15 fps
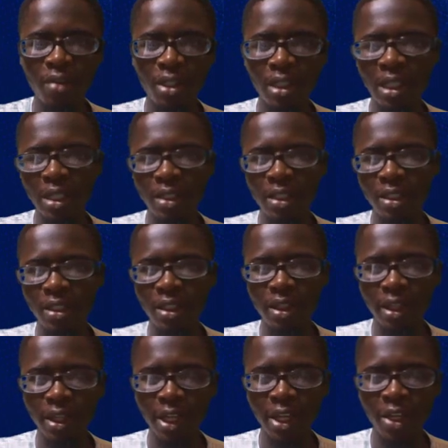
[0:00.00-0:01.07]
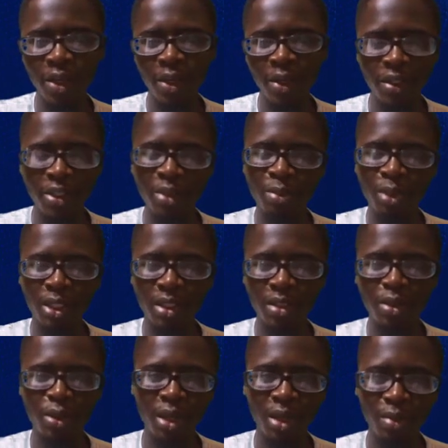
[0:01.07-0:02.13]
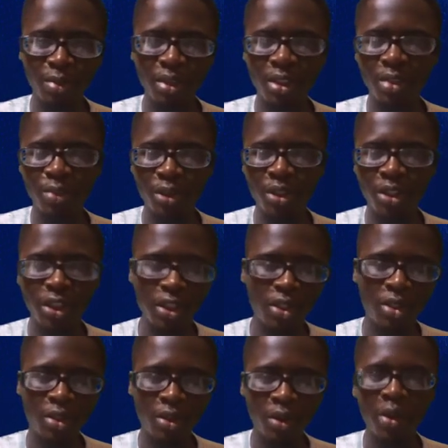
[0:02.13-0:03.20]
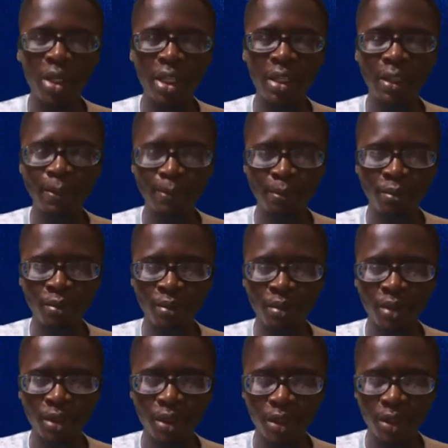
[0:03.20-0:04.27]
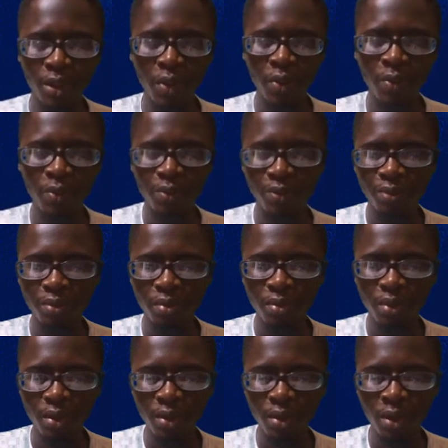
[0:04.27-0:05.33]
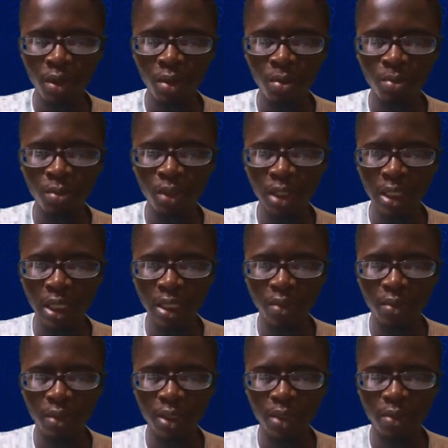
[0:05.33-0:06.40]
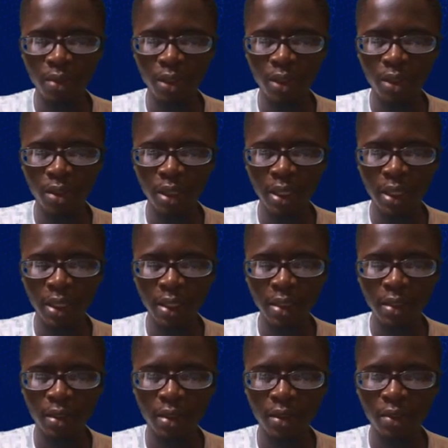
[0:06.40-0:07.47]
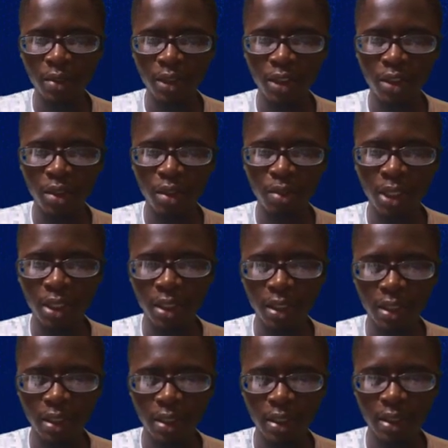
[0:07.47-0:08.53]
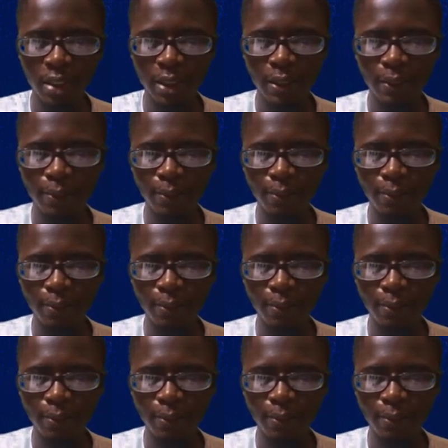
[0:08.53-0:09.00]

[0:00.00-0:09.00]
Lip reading: give us that encouragement to keep this production going. So starting with the question ahead, question number 6.